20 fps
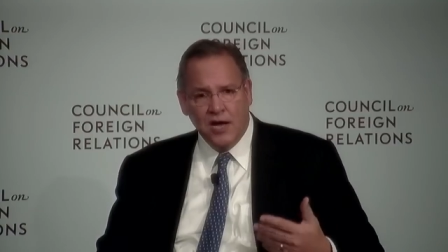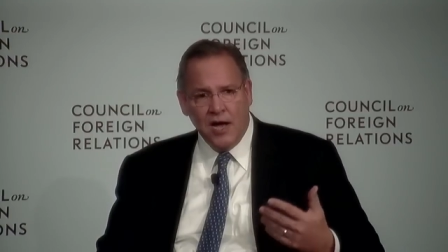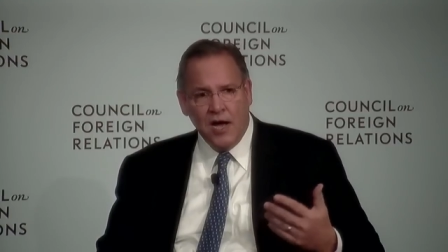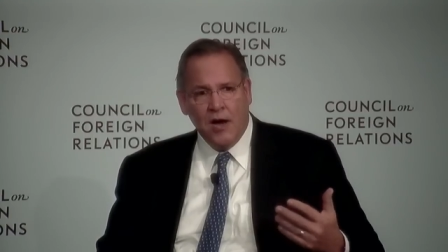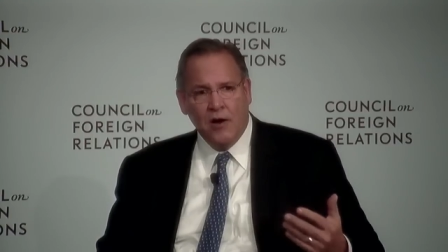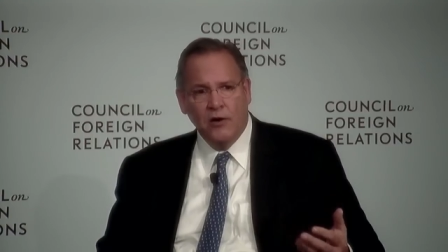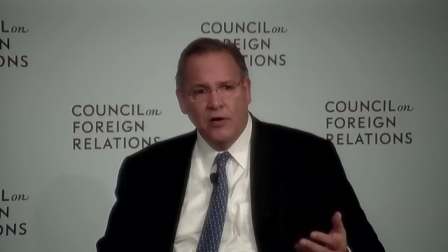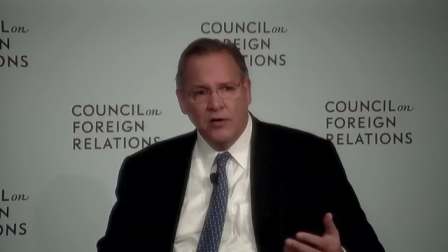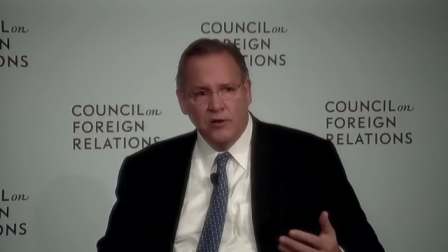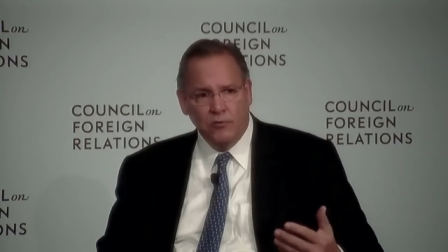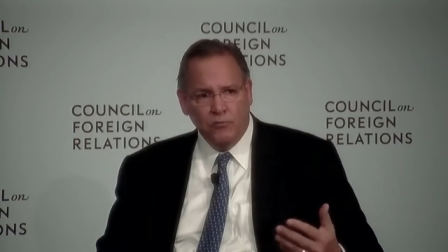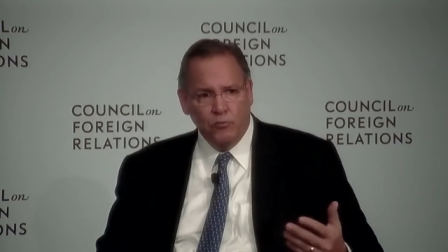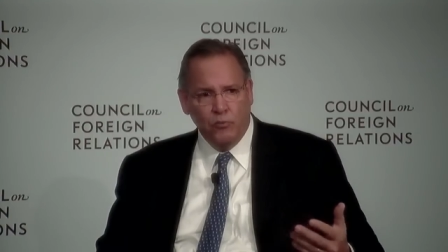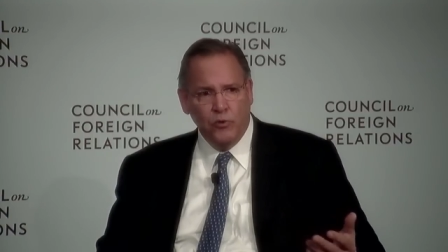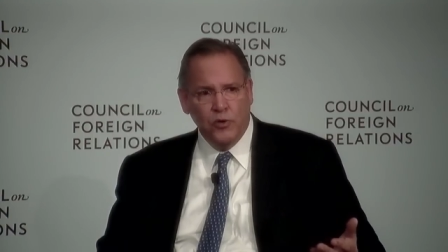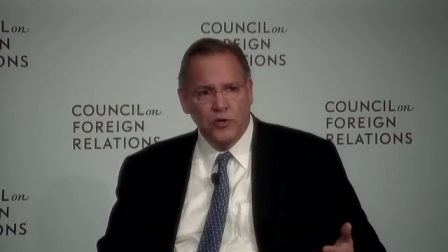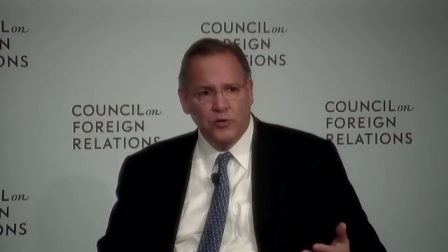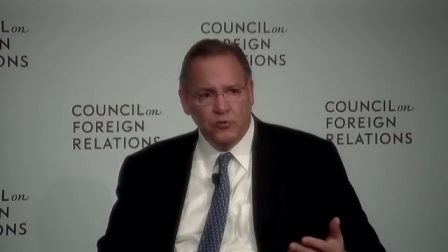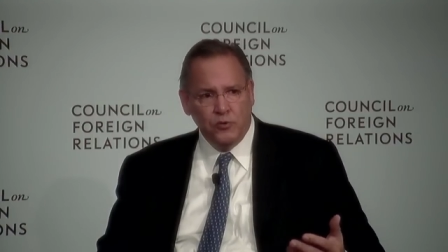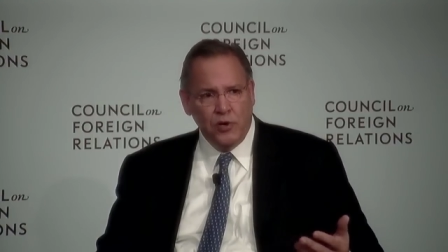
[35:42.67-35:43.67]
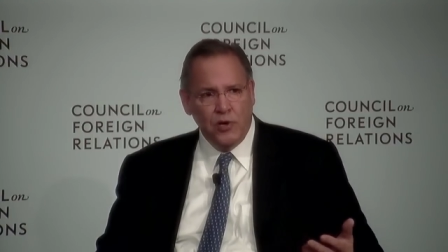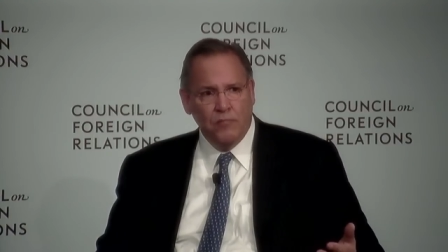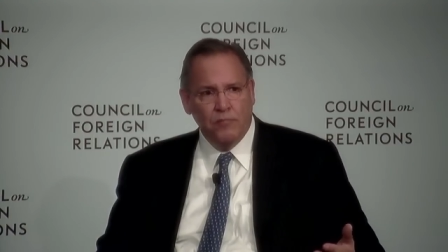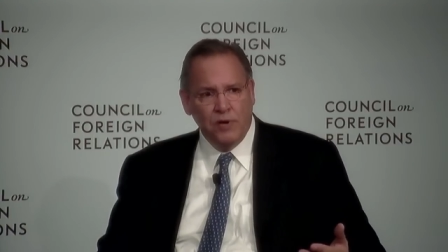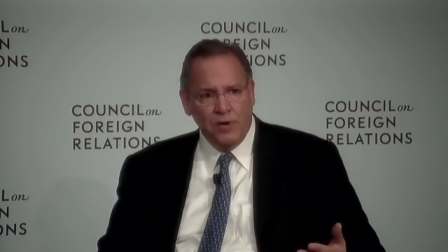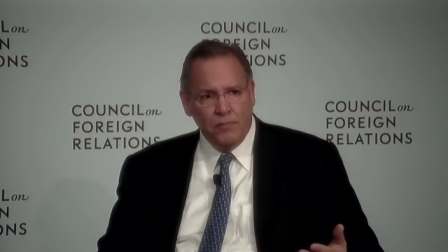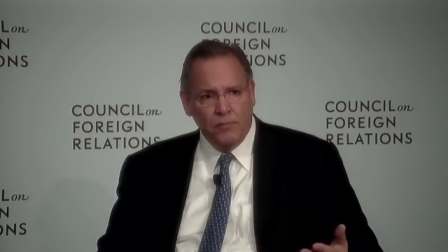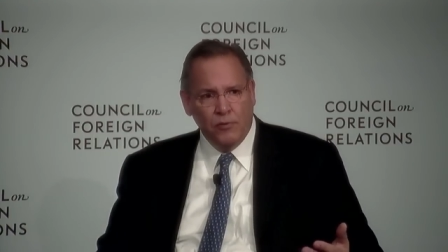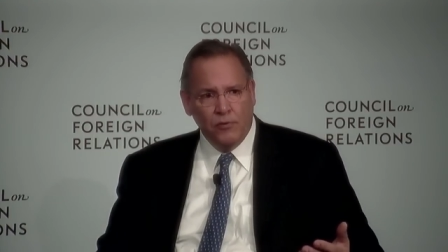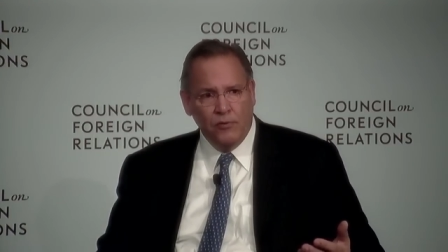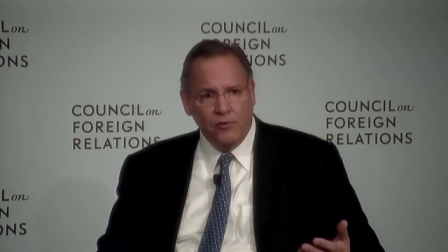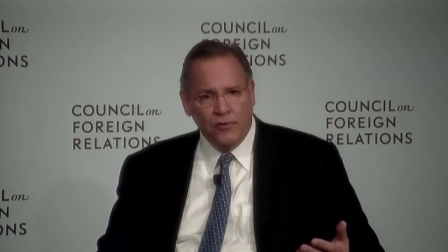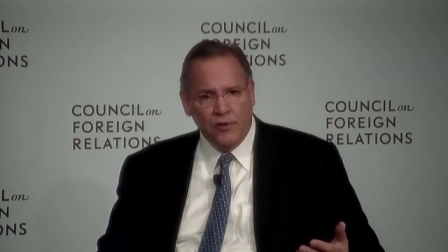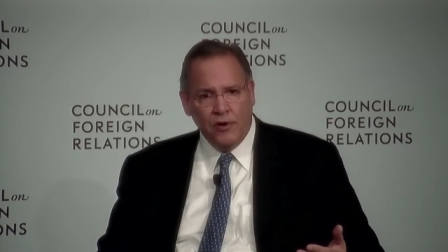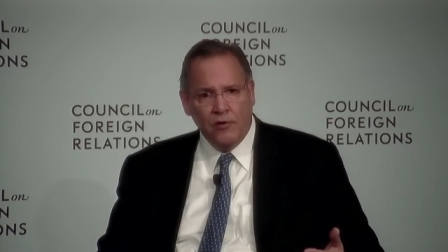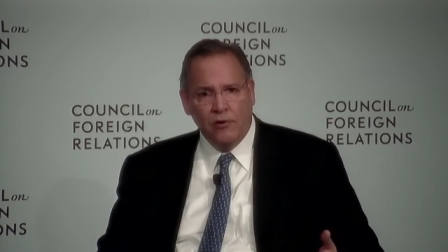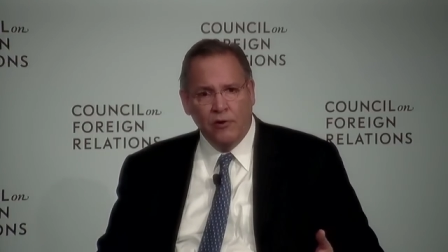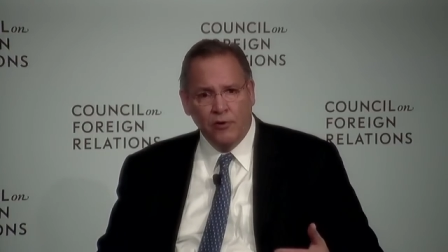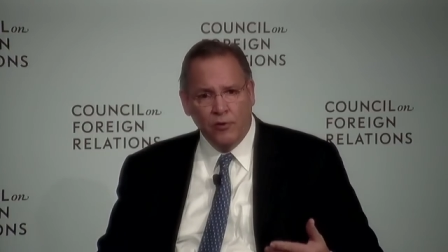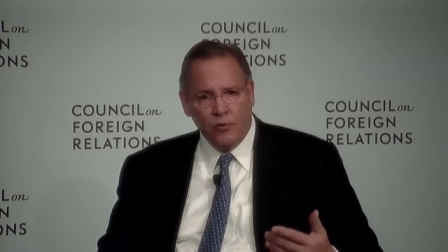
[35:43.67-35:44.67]
How do you retrain people that
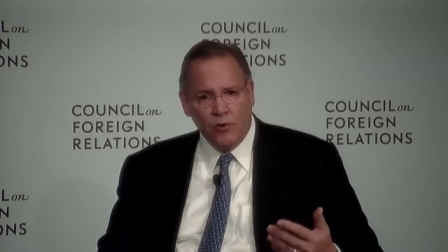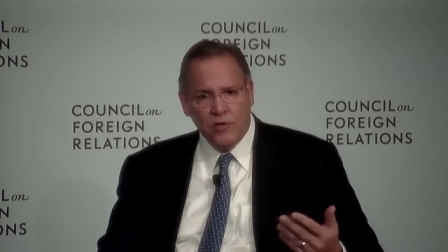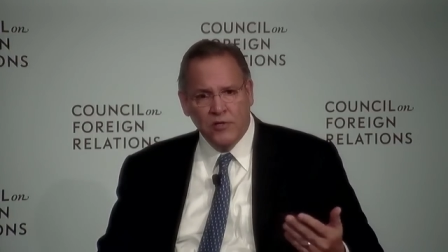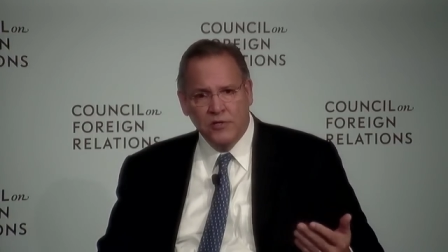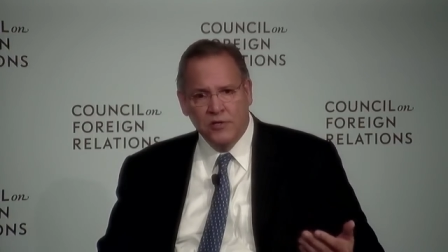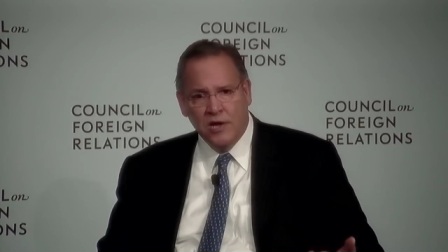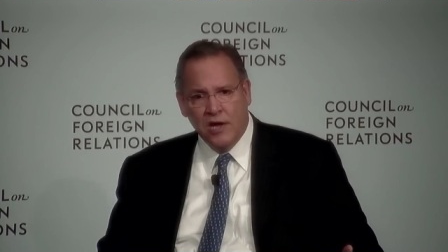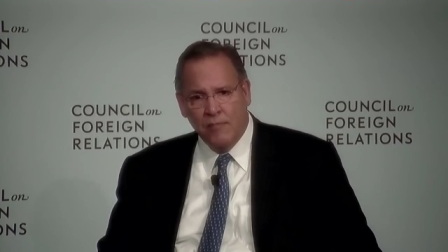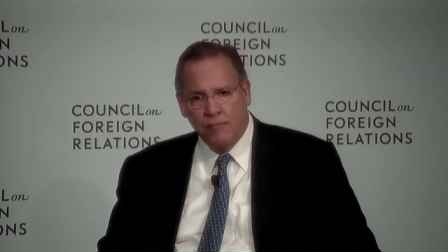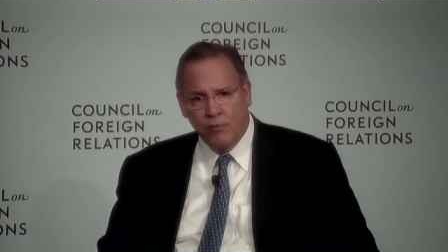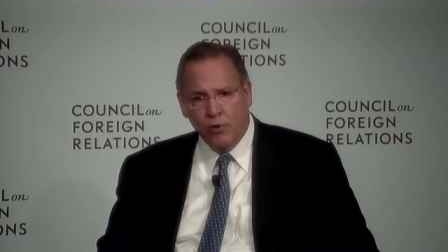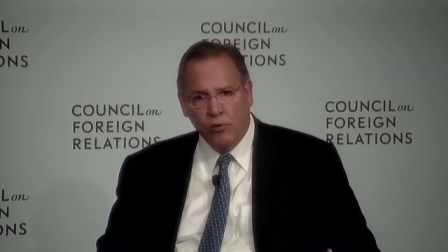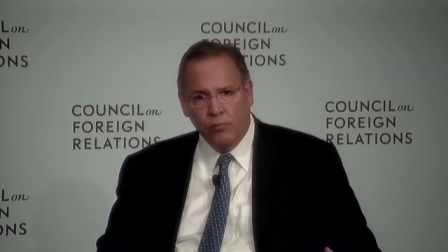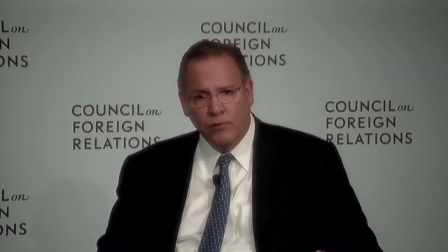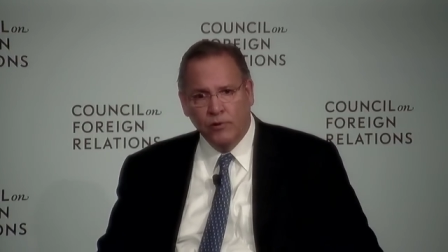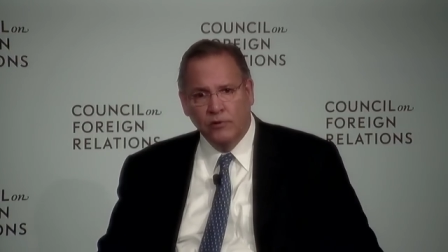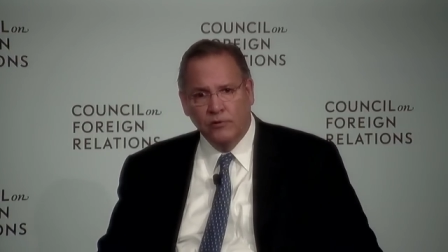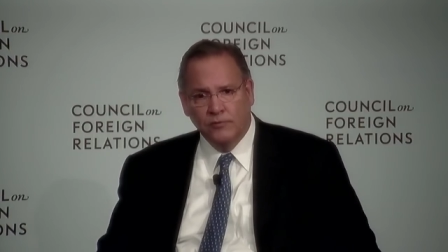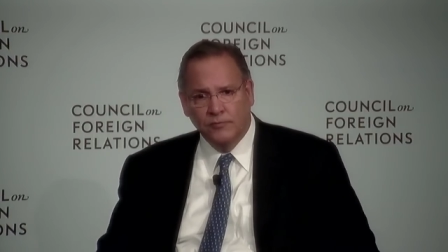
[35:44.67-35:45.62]
are otherwise not mobile?